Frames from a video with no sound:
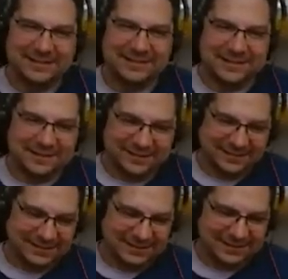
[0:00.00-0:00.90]

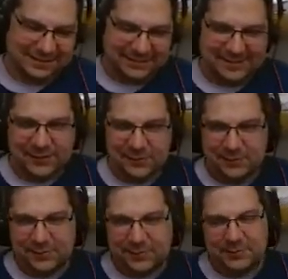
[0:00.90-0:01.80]

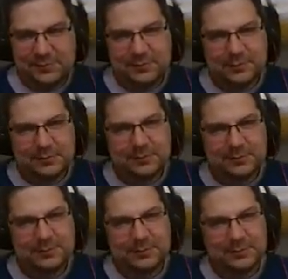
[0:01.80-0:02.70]

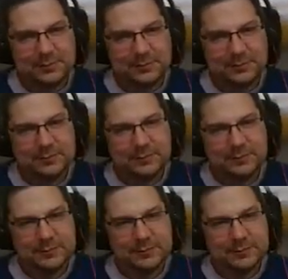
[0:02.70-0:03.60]

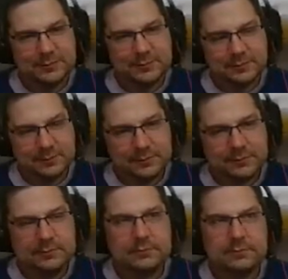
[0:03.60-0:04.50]

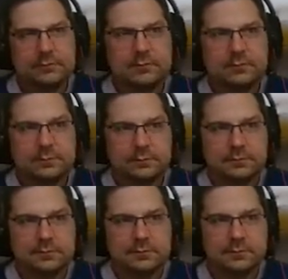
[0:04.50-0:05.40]
The person shown says nothing.